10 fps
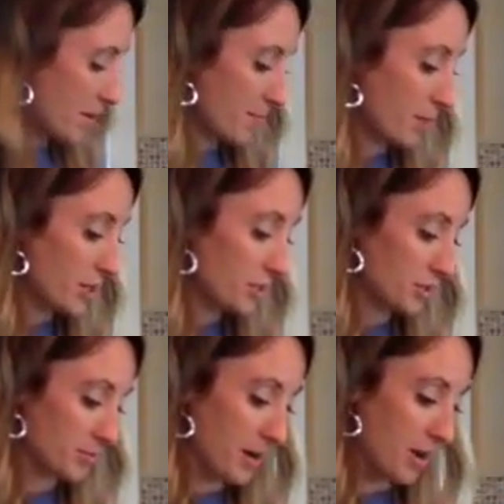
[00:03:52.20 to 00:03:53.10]

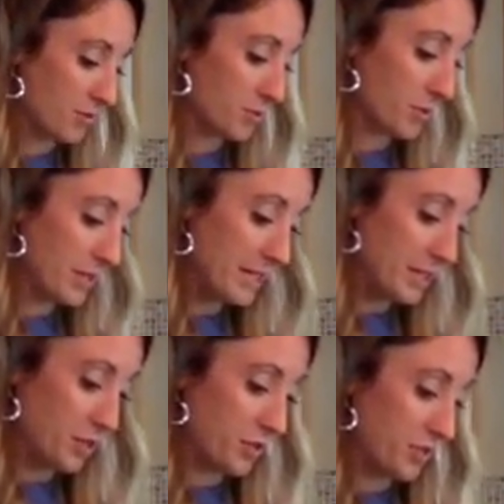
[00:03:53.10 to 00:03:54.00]
Brussels sprouts or any
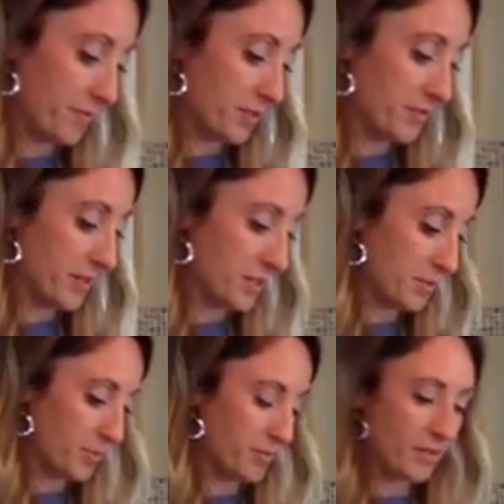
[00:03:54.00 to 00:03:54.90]
cruciferous
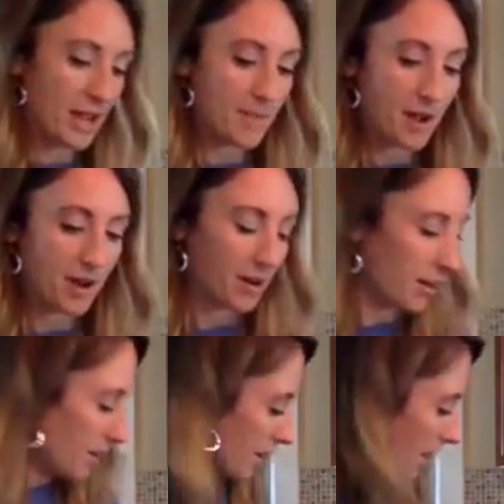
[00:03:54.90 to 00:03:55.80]
vegetable for that
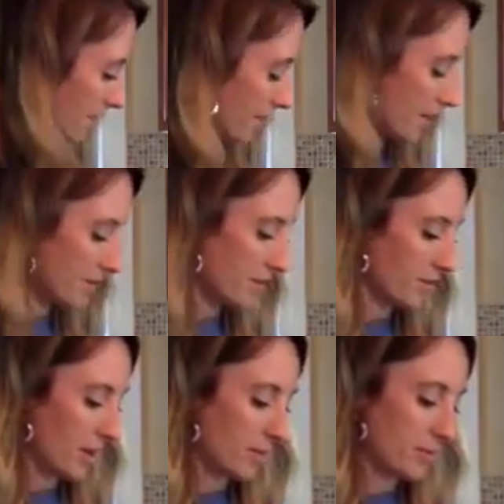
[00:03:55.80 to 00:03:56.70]
matter. I find that a
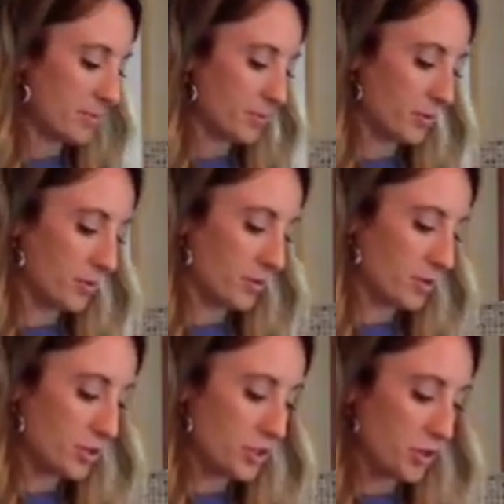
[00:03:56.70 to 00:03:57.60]
lot of people
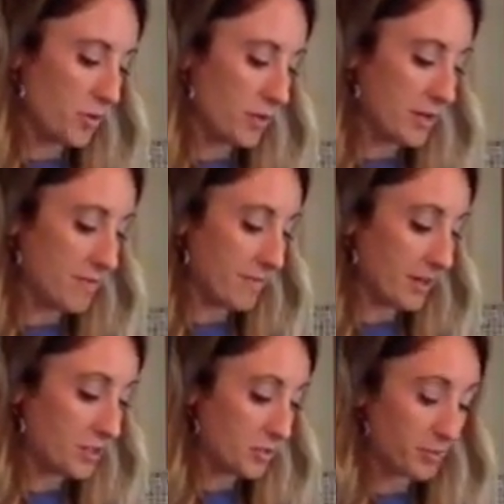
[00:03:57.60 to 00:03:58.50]
don't eat
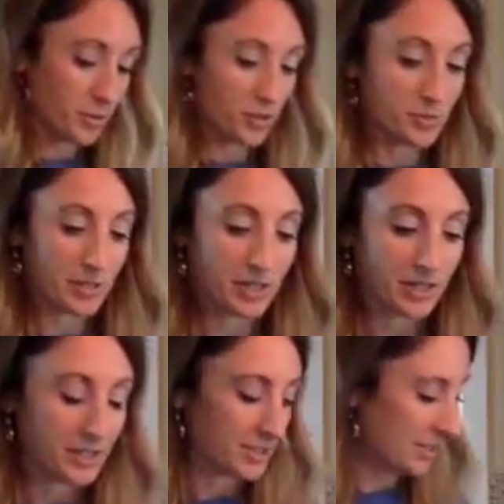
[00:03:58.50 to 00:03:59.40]
vegetables
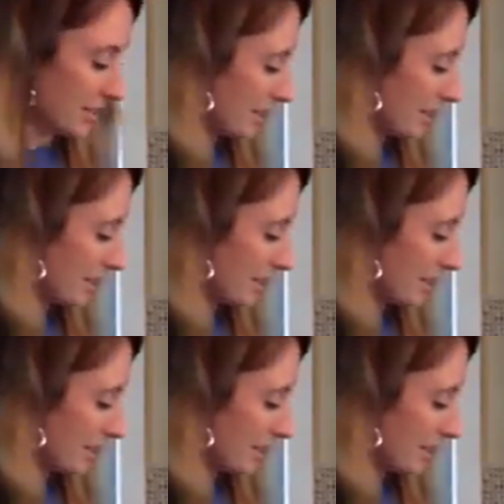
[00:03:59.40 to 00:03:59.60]
because,